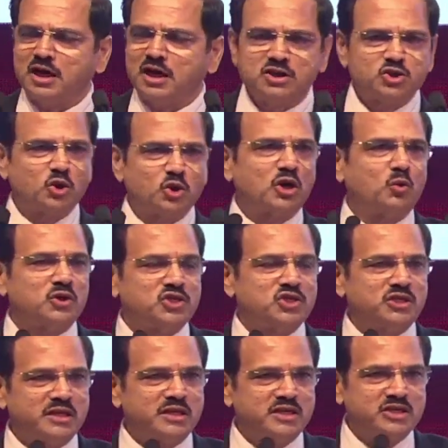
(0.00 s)
So the
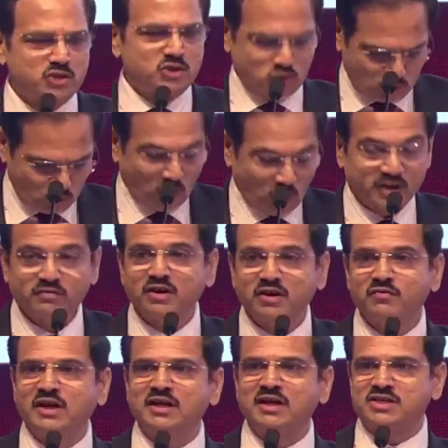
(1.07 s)
question is, whatever
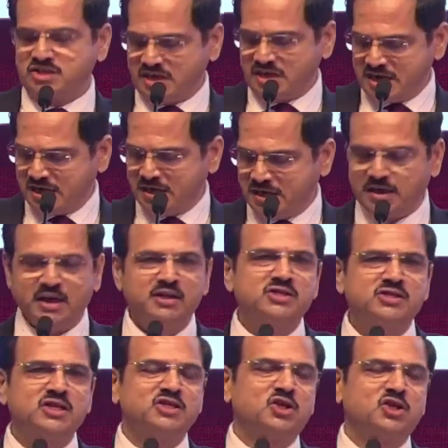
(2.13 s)
we are saying in
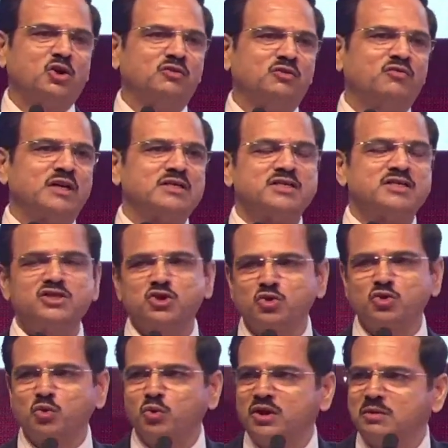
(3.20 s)
such conferences,
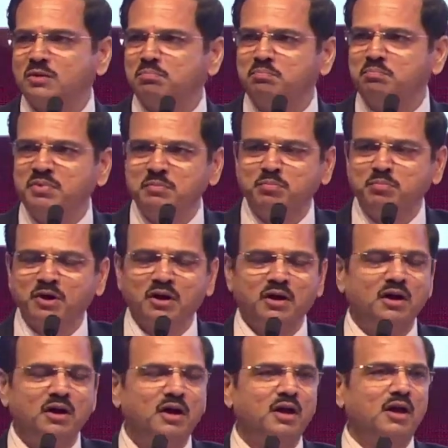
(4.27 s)
do the
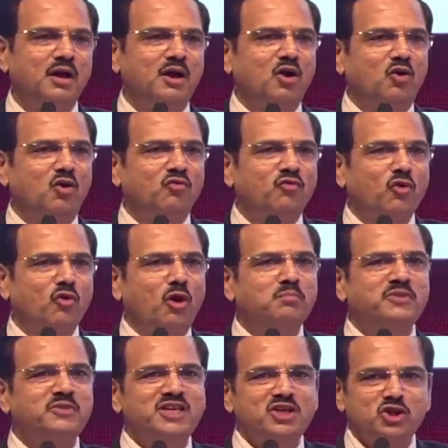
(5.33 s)
people
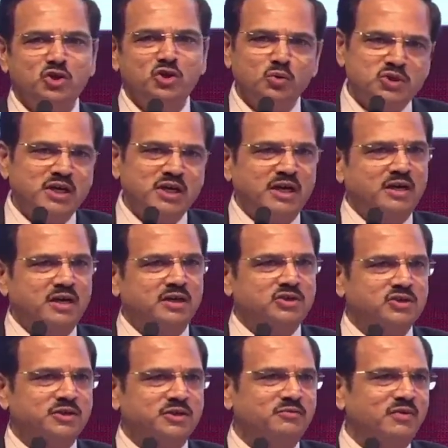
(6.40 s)
from the user
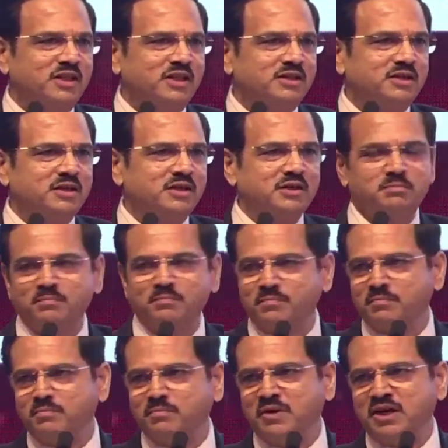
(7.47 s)
industry, whether
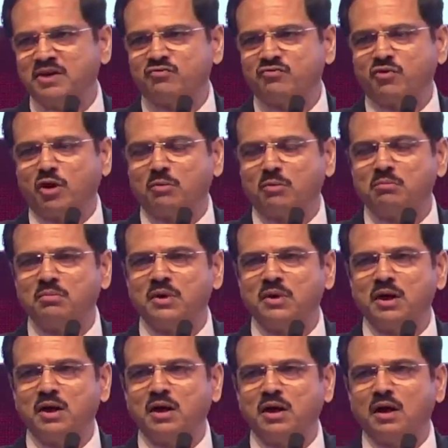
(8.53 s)
be it from
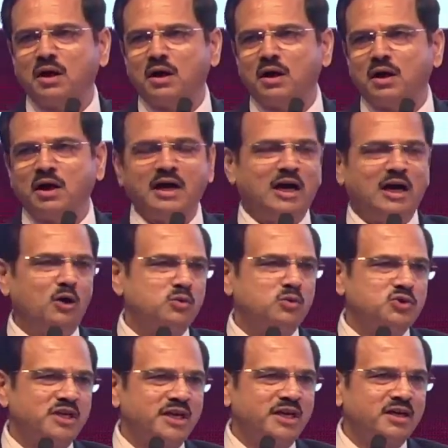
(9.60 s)

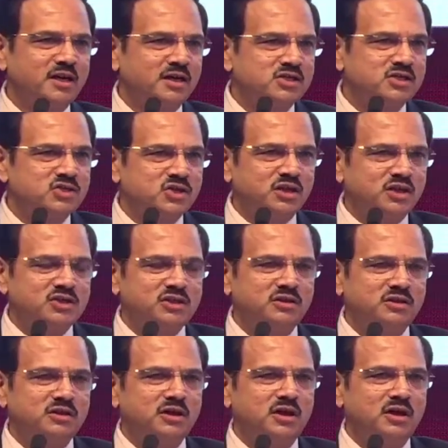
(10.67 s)
housing and
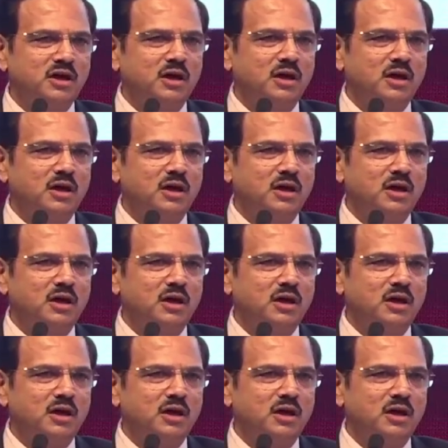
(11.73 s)
construction,